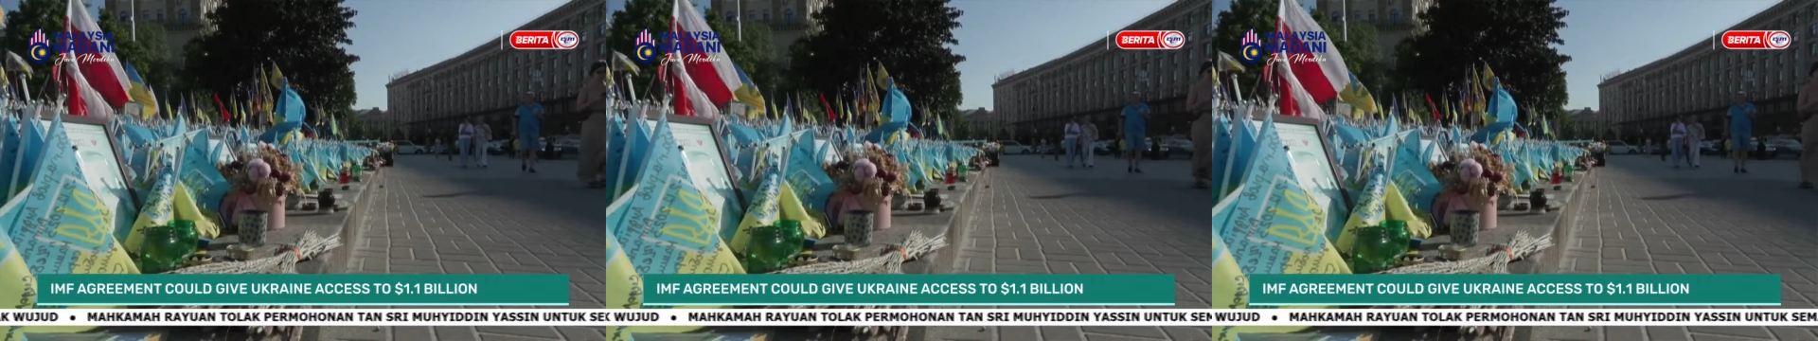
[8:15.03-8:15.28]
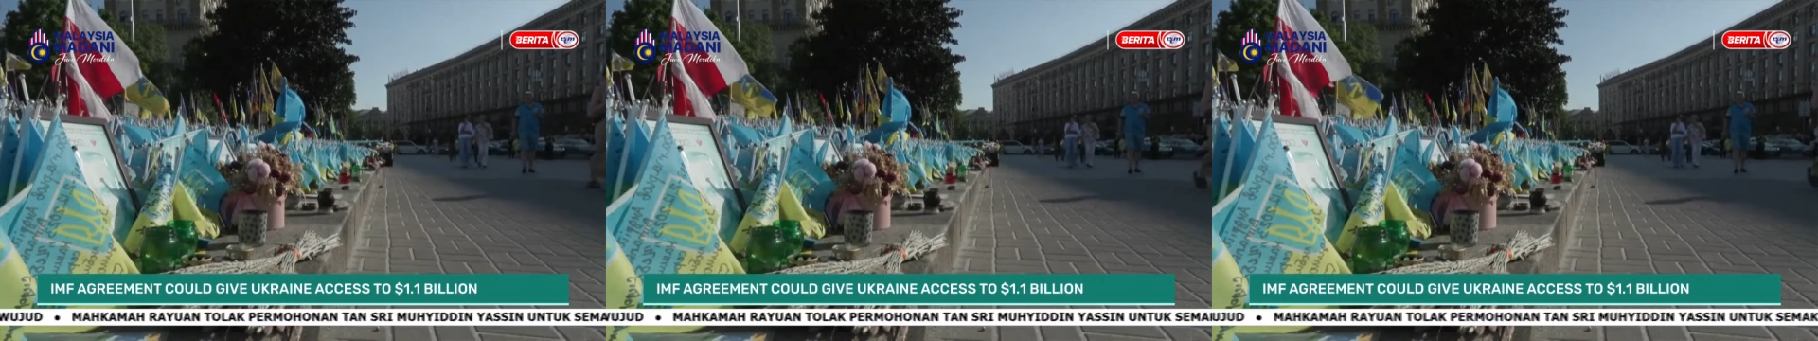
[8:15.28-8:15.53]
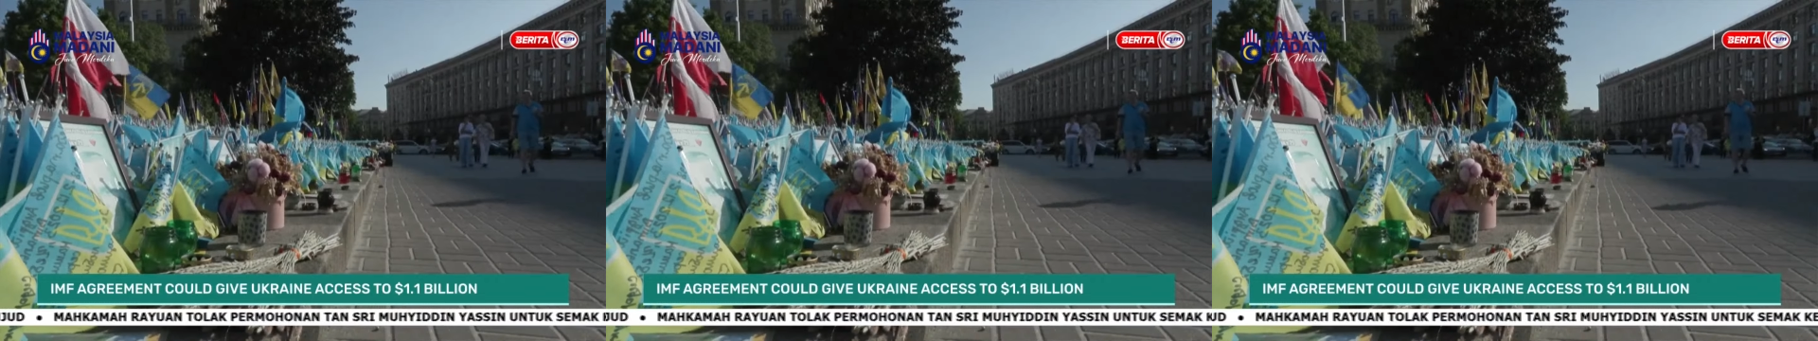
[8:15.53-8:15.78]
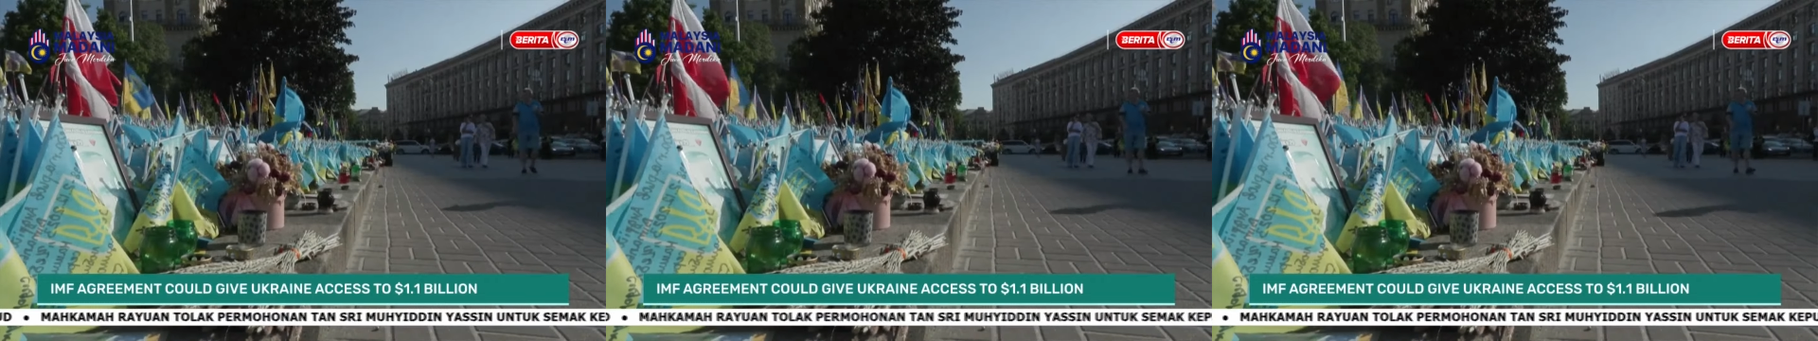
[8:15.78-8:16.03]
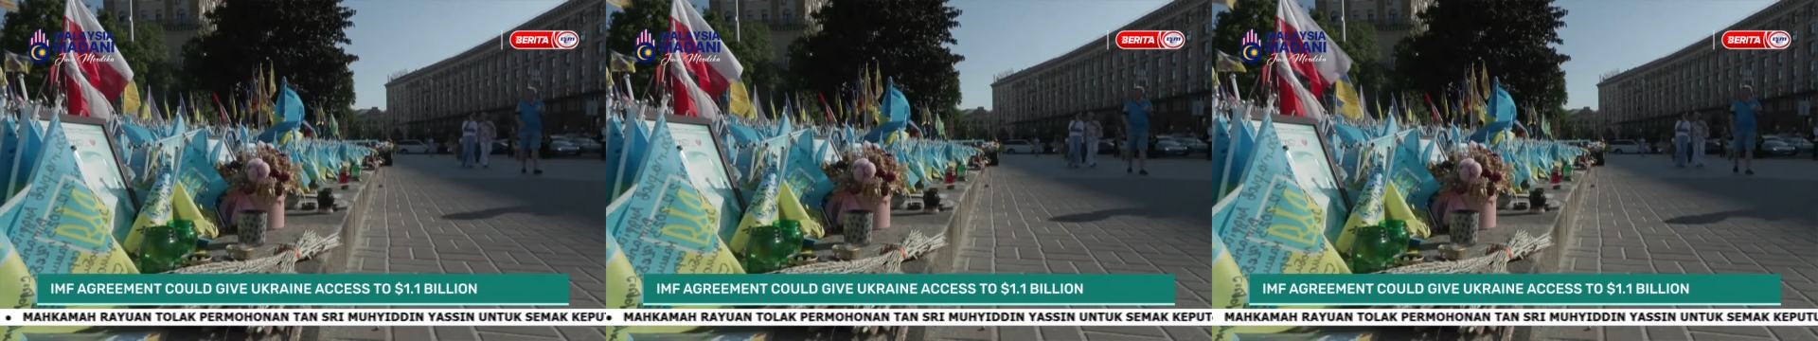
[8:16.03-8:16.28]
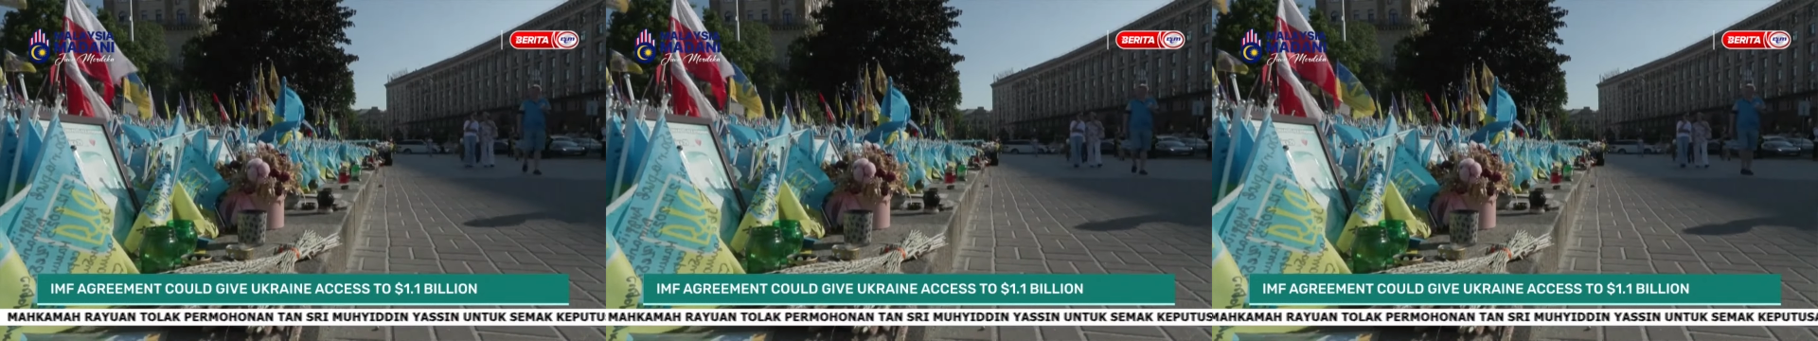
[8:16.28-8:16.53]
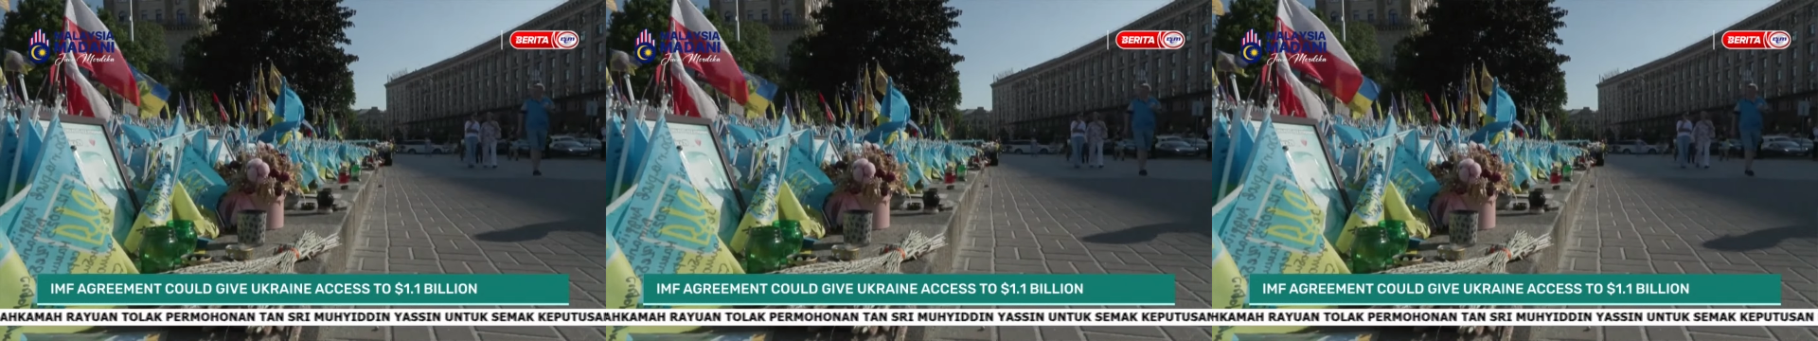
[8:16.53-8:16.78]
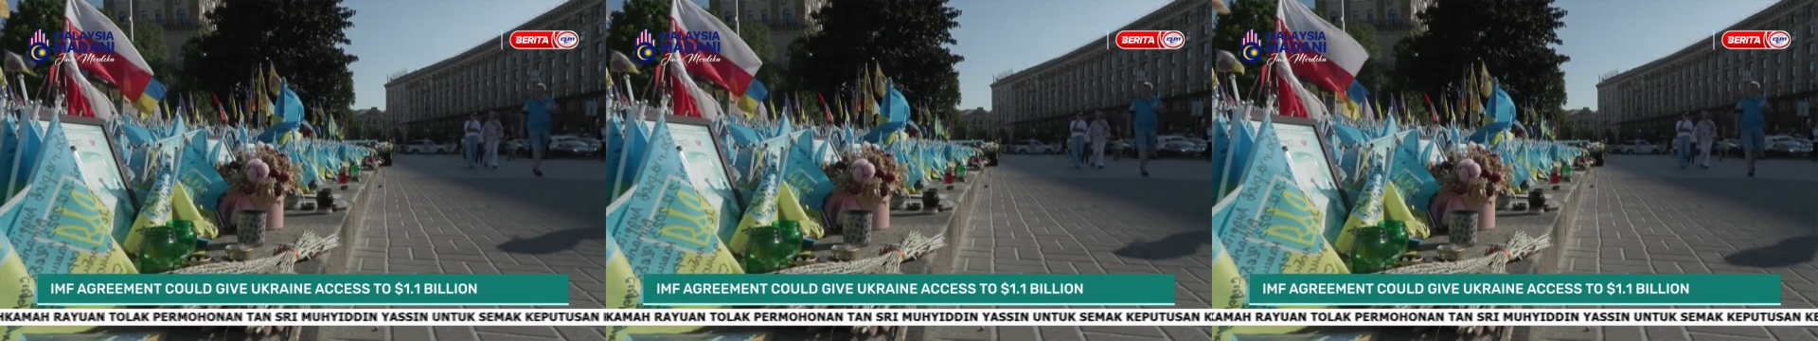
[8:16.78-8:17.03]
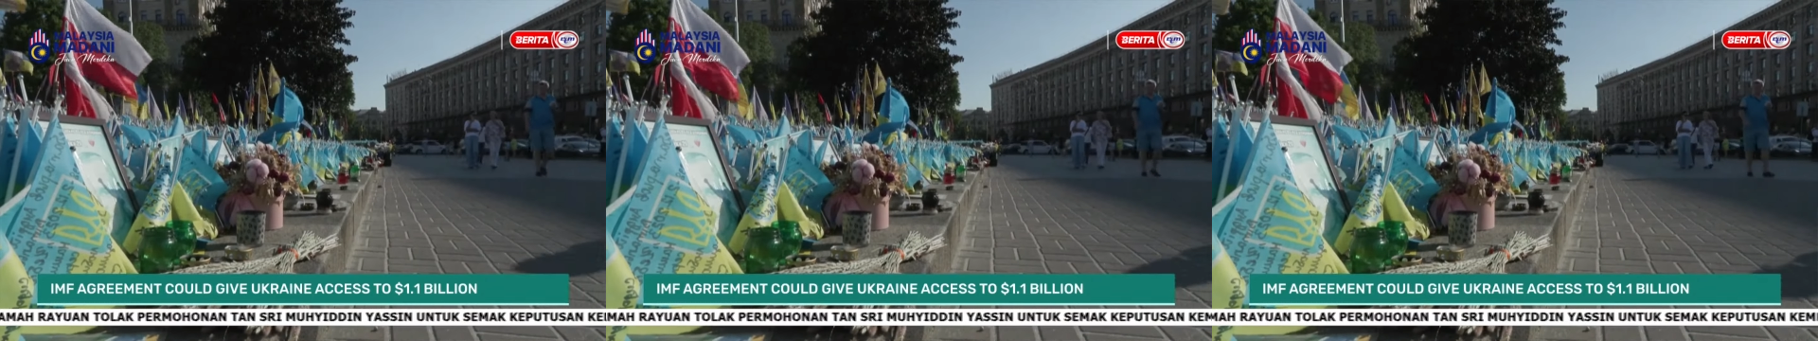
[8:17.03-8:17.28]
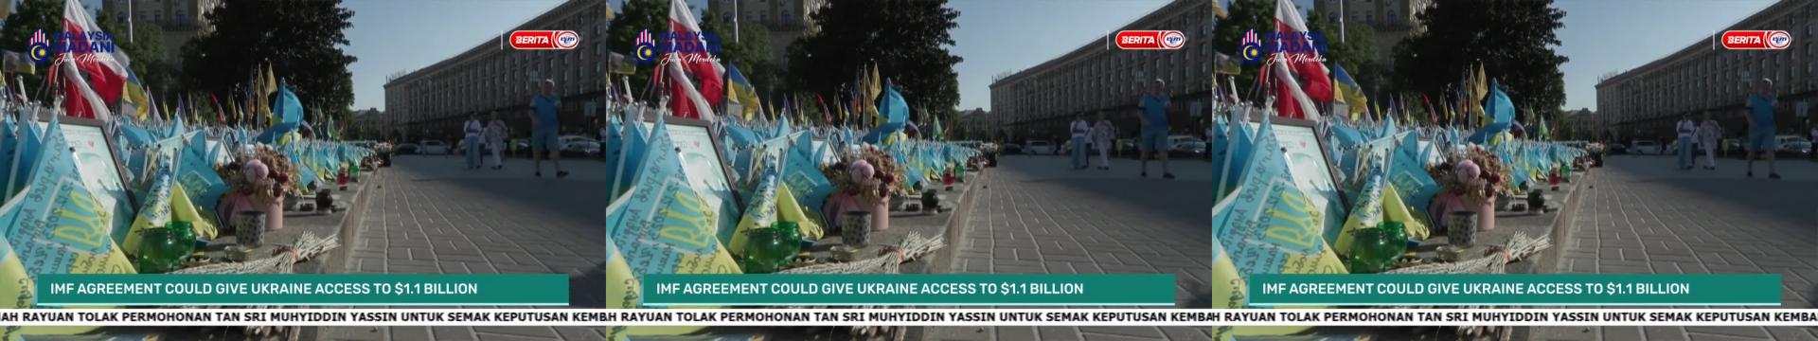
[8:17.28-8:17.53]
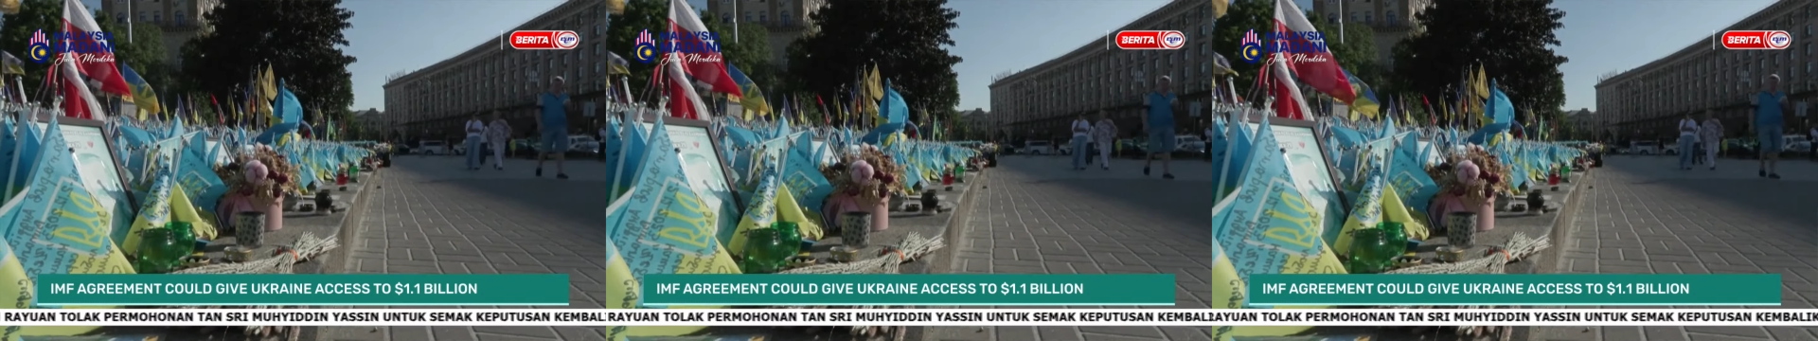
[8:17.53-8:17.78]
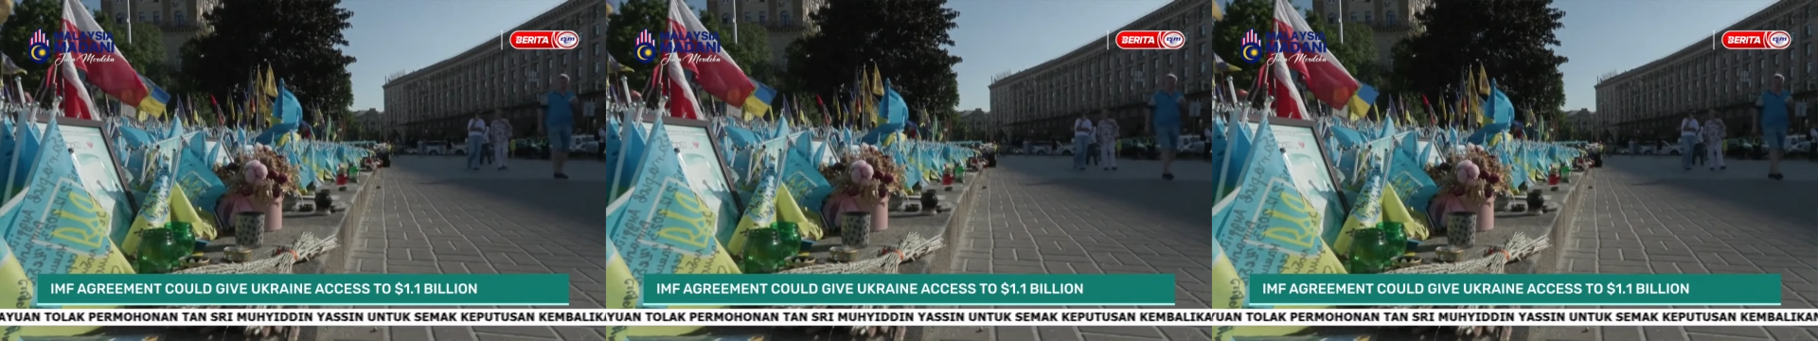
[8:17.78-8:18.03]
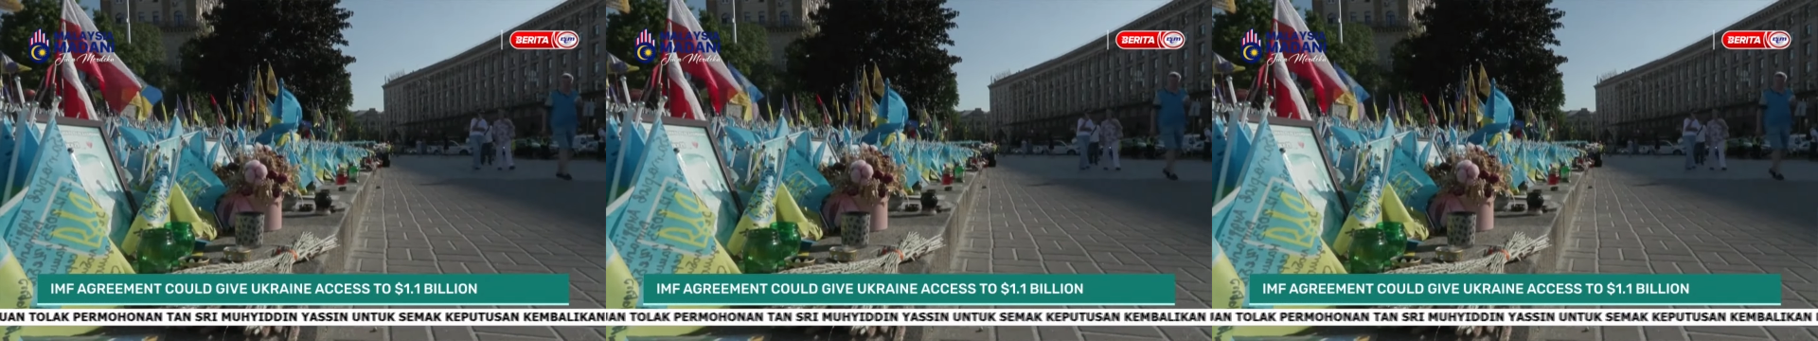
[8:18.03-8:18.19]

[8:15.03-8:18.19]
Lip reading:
No face is visible, so there are no lips to read.